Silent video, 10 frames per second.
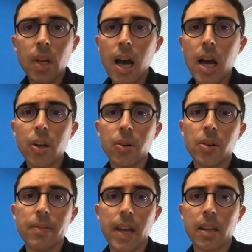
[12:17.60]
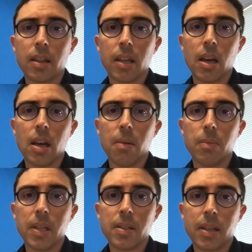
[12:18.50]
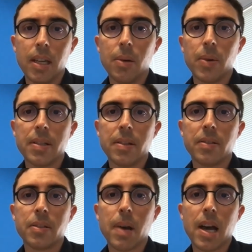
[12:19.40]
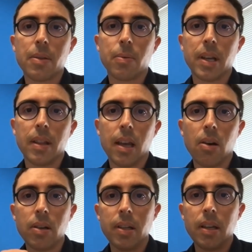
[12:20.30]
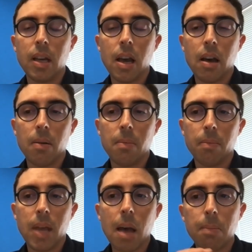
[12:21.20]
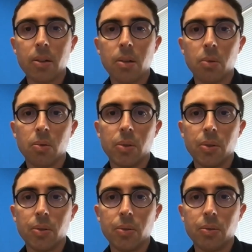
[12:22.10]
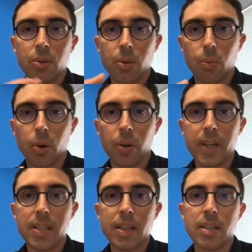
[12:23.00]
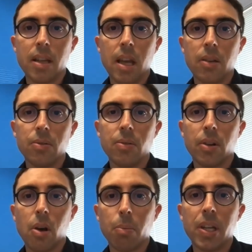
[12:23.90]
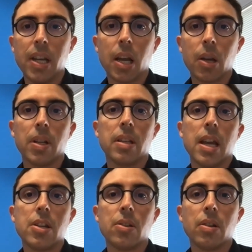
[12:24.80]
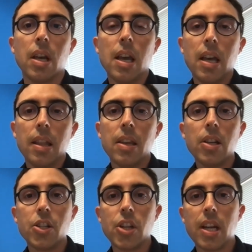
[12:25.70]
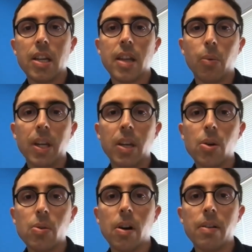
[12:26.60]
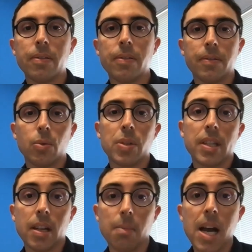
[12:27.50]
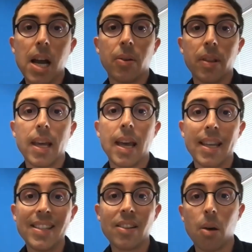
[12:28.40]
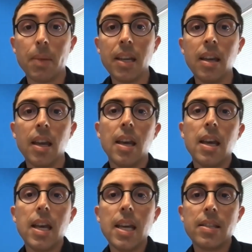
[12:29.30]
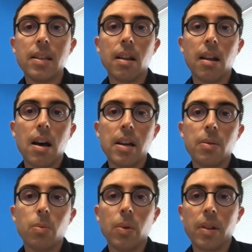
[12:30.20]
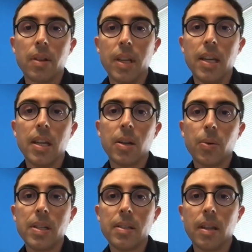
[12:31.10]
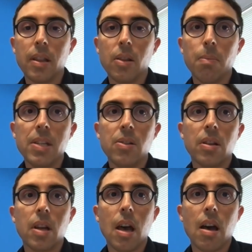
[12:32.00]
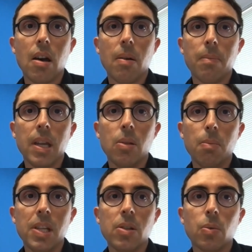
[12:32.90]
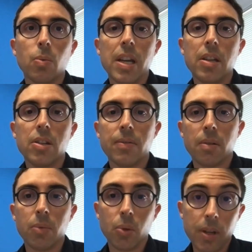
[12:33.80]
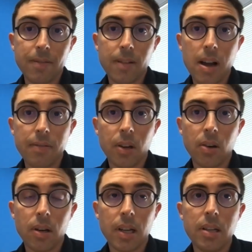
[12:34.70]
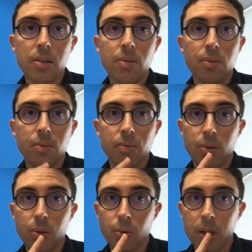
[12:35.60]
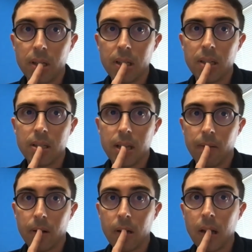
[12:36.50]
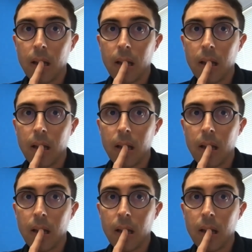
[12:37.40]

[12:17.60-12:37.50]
are going to affect this key residence pathway. They're only applicable to the work visas and to the company accreditation. The only change that we know of for skilled migrant that is coming is in line with the increase in the median wage from 25 currently to 27.